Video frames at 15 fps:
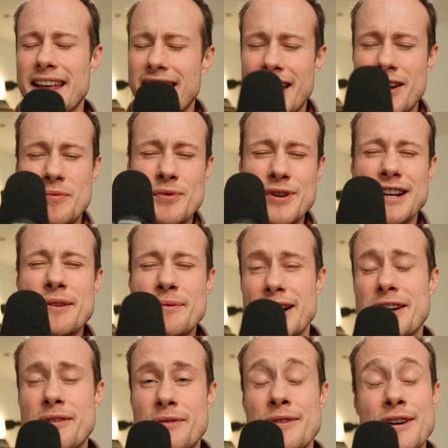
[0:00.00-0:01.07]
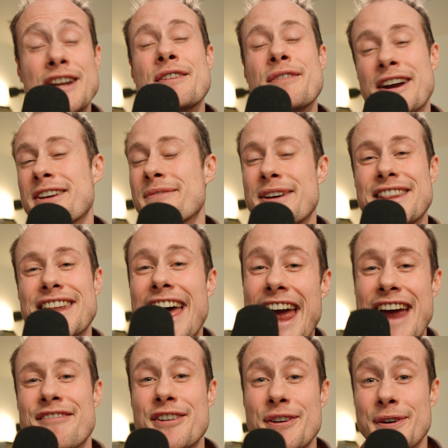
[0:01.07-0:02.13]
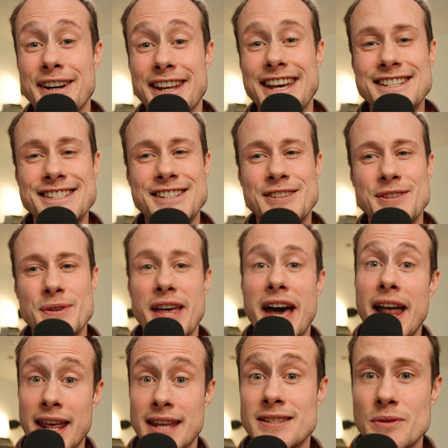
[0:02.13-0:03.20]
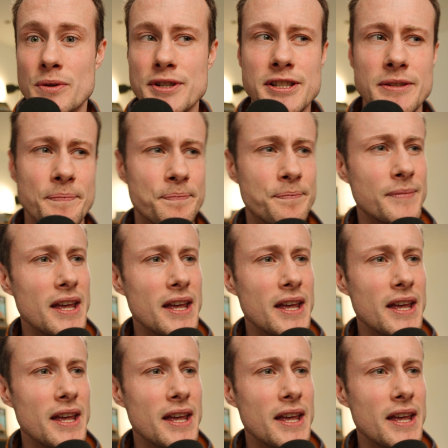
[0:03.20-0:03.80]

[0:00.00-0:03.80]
I really recommend that everyone gets to do that. It's awesome.